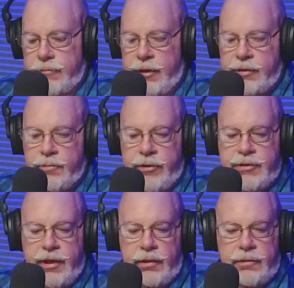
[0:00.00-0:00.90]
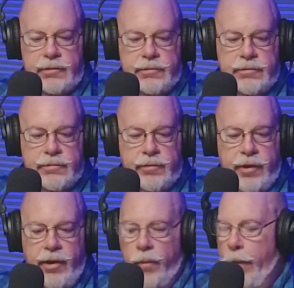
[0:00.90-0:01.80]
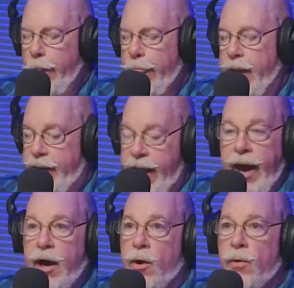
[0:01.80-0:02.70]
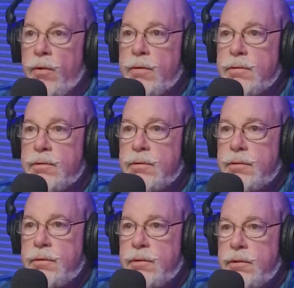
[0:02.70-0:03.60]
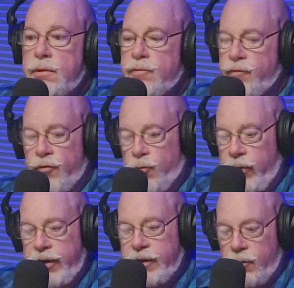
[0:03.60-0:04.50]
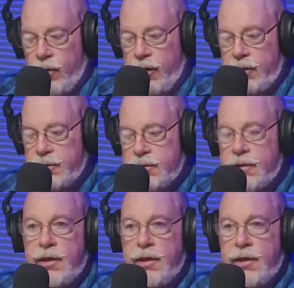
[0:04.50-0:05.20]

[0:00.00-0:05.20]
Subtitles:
it to be settled. And now, for the week that was.